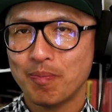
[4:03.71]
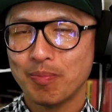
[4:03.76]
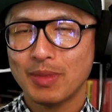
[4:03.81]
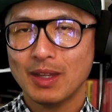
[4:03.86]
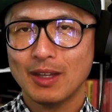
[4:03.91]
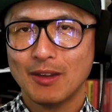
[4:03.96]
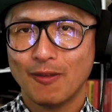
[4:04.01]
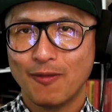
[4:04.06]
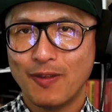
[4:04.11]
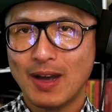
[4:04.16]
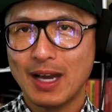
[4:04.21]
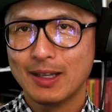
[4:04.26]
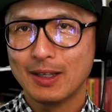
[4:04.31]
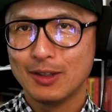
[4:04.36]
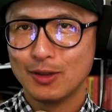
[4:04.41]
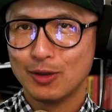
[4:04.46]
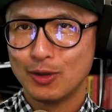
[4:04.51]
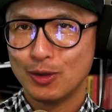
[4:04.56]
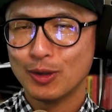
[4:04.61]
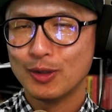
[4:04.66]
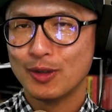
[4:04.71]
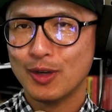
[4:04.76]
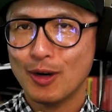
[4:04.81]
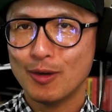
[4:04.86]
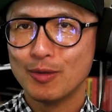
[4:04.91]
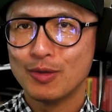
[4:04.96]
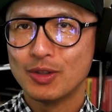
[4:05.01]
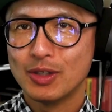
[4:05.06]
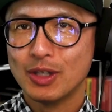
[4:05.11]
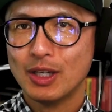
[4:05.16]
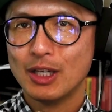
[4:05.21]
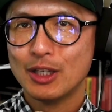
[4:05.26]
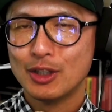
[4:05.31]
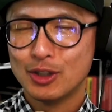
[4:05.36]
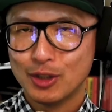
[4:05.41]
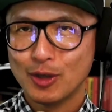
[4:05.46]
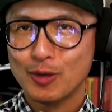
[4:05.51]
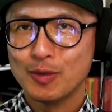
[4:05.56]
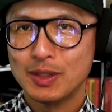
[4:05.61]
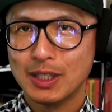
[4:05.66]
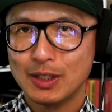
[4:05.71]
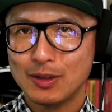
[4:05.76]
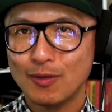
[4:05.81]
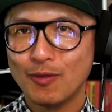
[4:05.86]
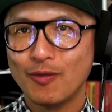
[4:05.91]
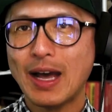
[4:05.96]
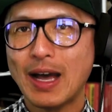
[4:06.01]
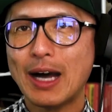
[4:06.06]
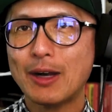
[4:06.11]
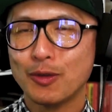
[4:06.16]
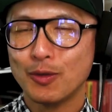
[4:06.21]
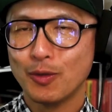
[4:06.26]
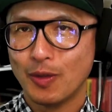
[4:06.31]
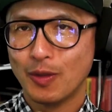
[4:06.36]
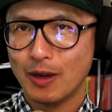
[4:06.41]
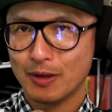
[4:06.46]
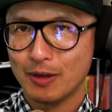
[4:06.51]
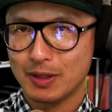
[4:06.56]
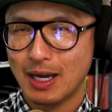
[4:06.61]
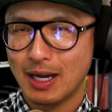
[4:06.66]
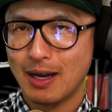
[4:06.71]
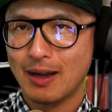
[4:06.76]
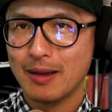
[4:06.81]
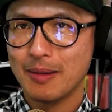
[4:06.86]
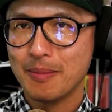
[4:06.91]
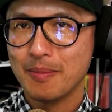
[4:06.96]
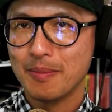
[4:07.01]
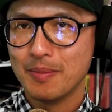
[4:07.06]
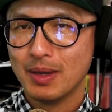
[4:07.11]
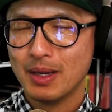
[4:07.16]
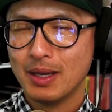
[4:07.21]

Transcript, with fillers: The fact that you took notes shows that you value their time